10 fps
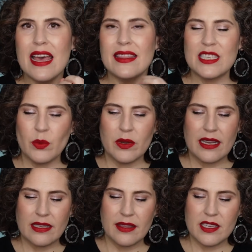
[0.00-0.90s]
This one
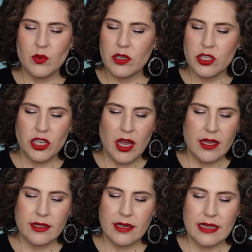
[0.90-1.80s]
doesn't. This one
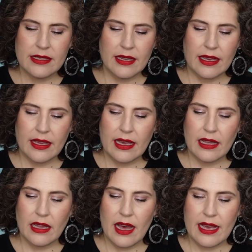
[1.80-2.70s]
just is like it
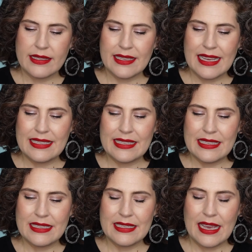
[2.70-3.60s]
glides
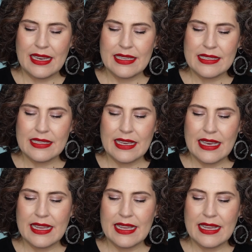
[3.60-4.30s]
instantaneously.